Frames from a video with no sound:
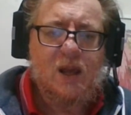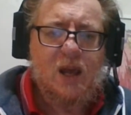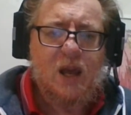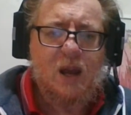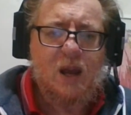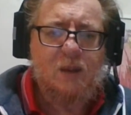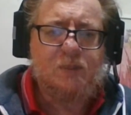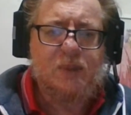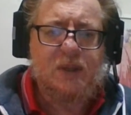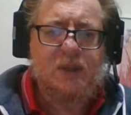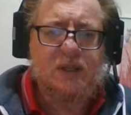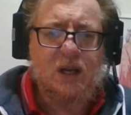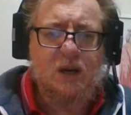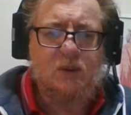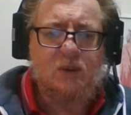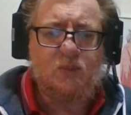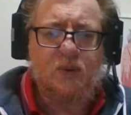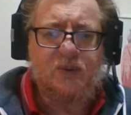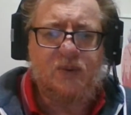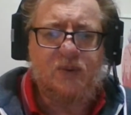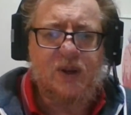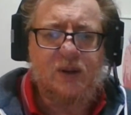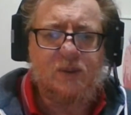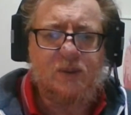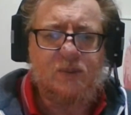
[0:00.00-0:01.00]
and be done
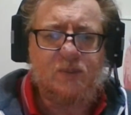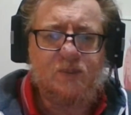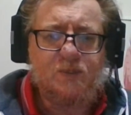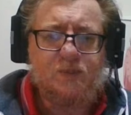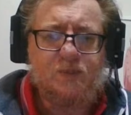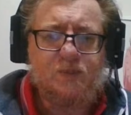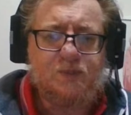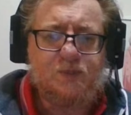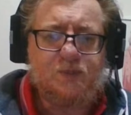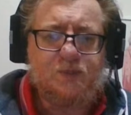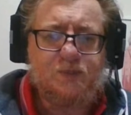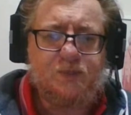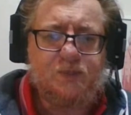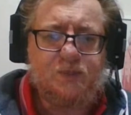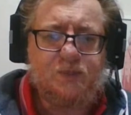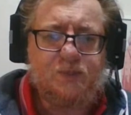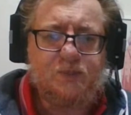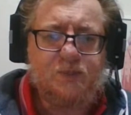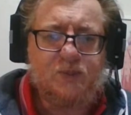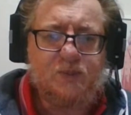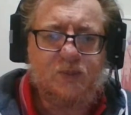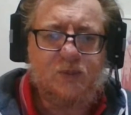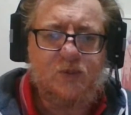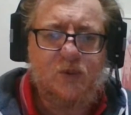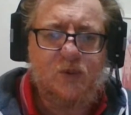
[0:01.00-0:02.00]
with it.
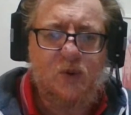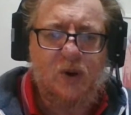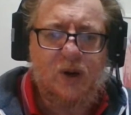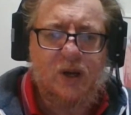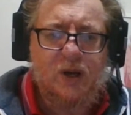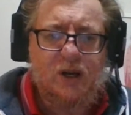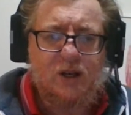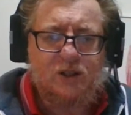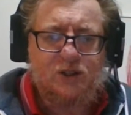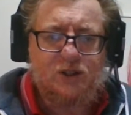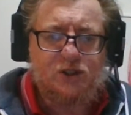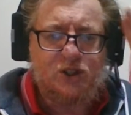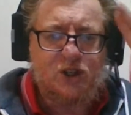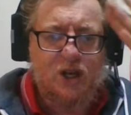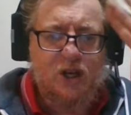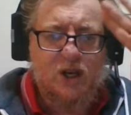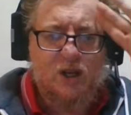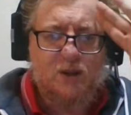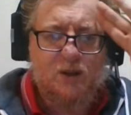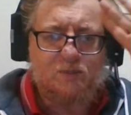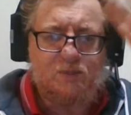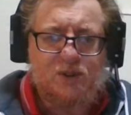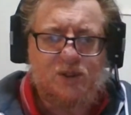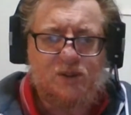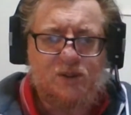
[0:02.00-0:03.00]
For England,
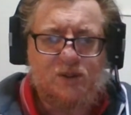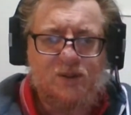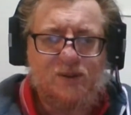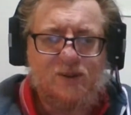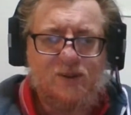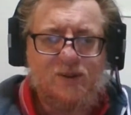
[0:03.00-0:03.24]
James.